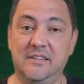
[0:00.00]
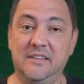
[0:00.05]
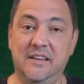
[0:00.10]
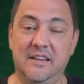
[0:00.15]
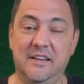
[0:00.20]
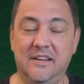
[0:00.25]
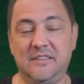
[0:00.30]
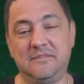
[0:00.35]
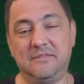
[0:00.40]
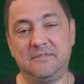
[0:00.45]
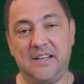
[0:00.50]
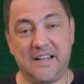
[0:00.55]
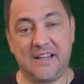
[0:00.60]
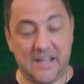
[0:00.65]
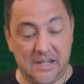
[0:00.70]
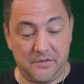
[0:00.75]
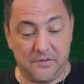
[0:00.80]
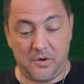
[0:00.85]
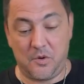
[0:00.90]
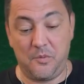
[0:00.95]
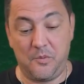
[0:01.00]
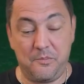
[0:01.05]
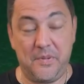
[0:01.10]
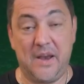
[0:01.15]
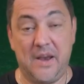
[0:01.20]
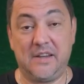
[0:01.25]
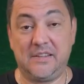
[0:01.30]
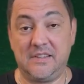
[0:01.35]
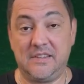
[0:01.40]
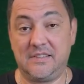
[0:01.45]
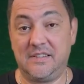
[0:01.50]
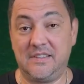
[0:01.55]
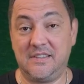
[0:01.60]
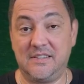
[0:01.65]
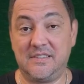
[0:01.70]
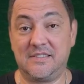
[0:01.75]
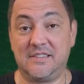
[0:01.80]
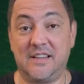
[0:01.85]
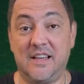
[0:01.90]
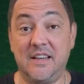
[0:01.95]
And I kind of compare this in
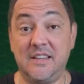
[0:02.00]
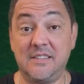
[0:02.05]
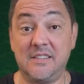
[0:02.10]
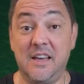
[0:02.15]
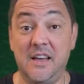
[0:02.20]
this slide